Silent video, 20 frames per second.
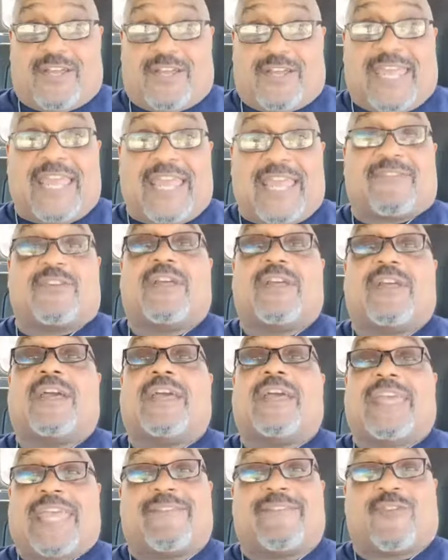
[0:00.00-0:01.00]
even
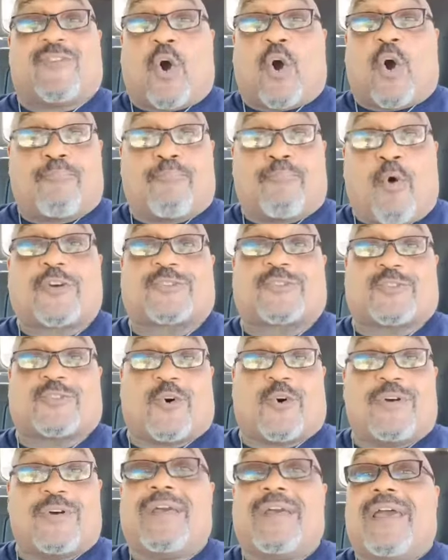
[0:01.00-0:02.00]
more
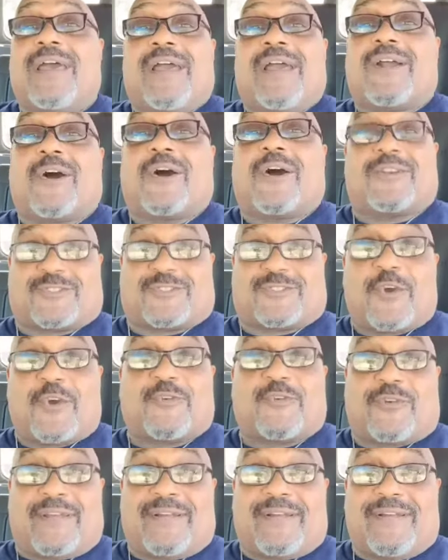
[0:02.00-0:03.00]
so, because
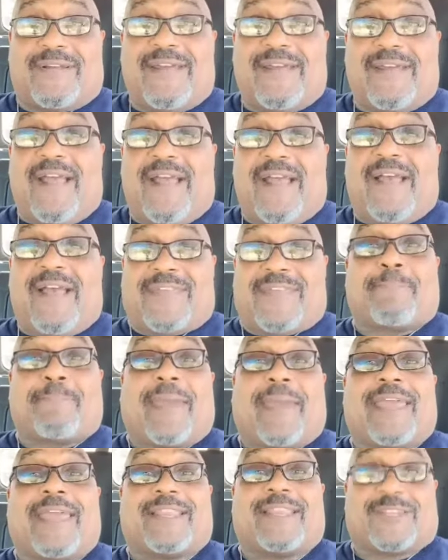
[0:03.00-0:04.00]
surgery, that
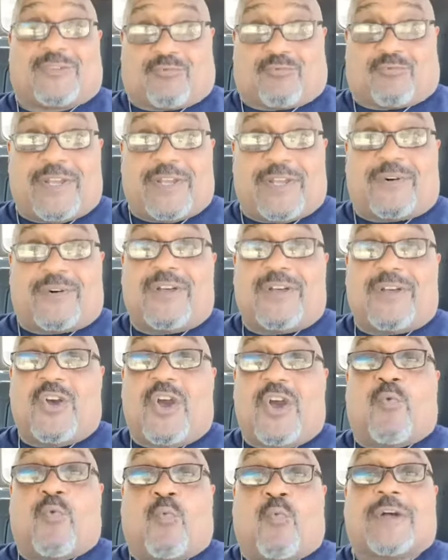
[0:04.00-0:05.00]
pain is real.
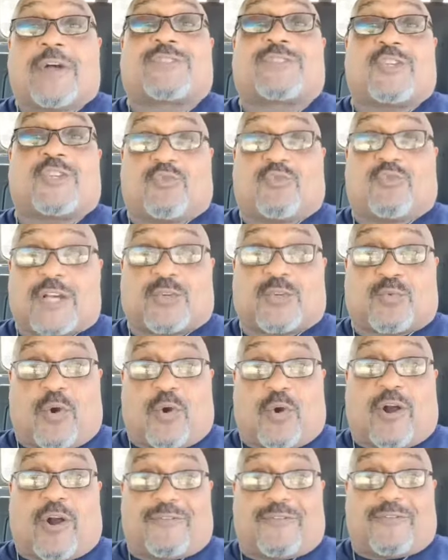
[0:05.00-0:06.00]
Once the drugs
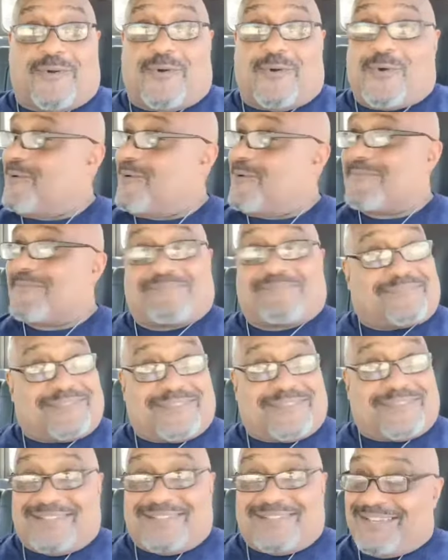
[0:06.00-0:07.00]
wear off,
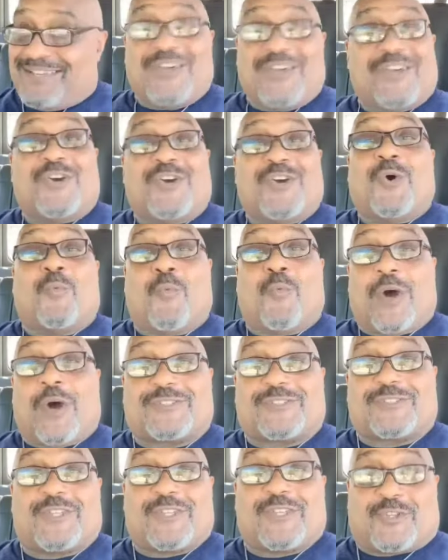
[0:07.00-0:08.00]

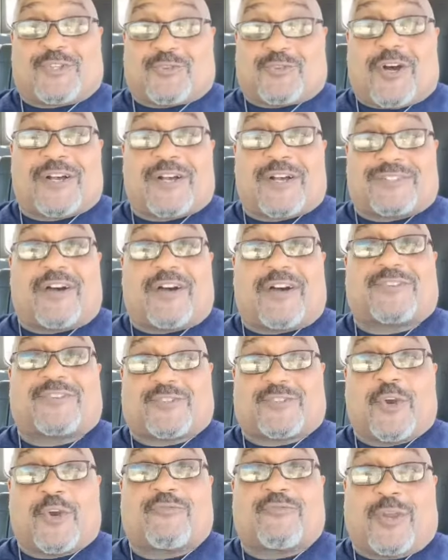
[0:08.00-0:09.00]
once the drugs of
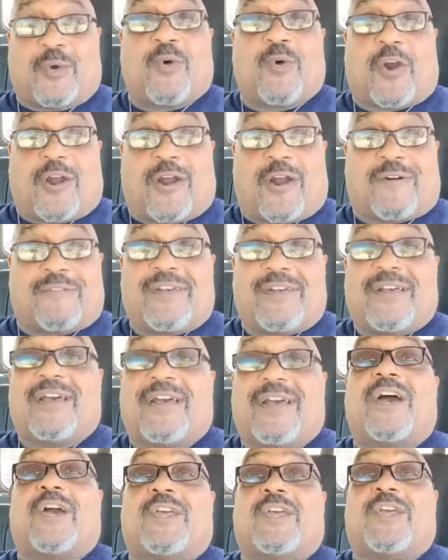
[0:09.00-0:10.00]
surgery wear off,
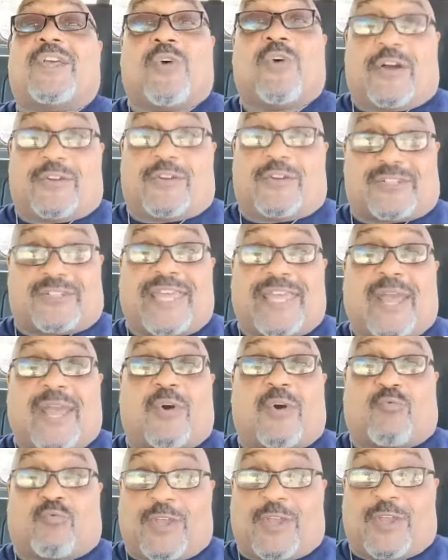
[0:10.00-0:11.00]
you understand
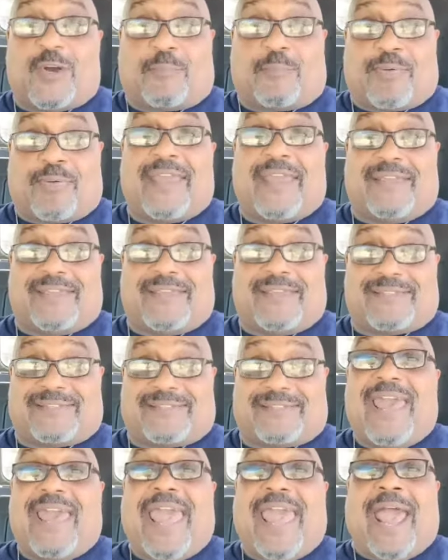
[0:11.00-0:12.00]
what real pain is
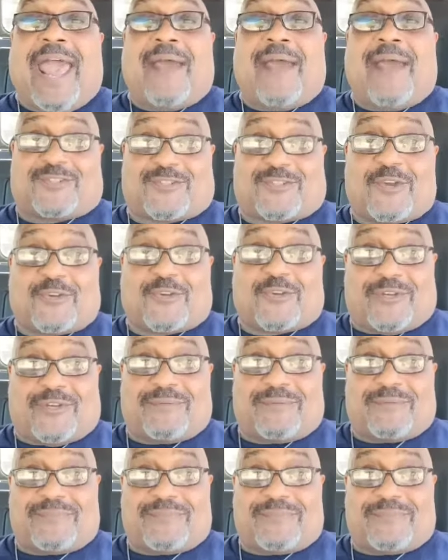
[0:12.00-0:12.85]
after surgery.